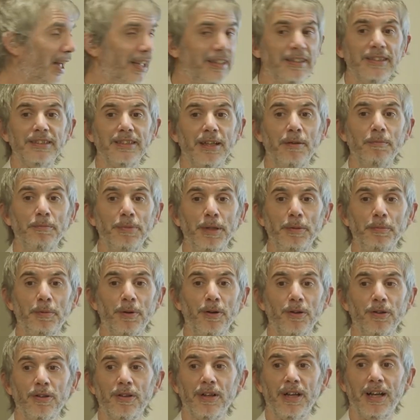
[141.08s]
And some
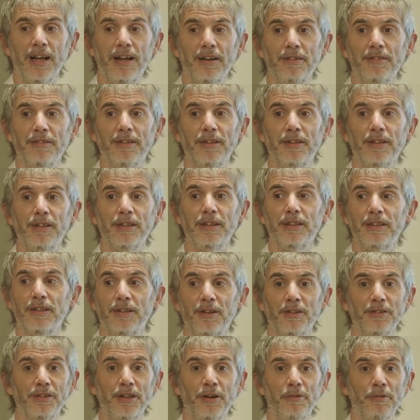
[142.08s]
people have
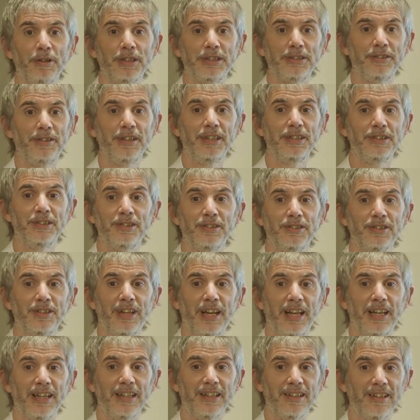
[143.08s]
other
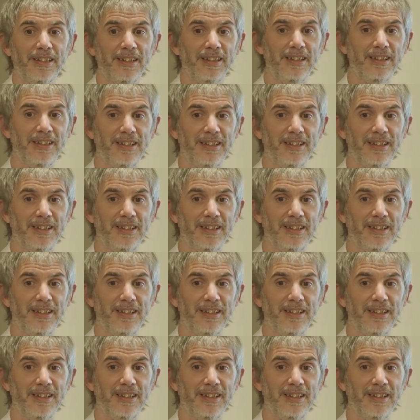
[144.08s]
restrictions, like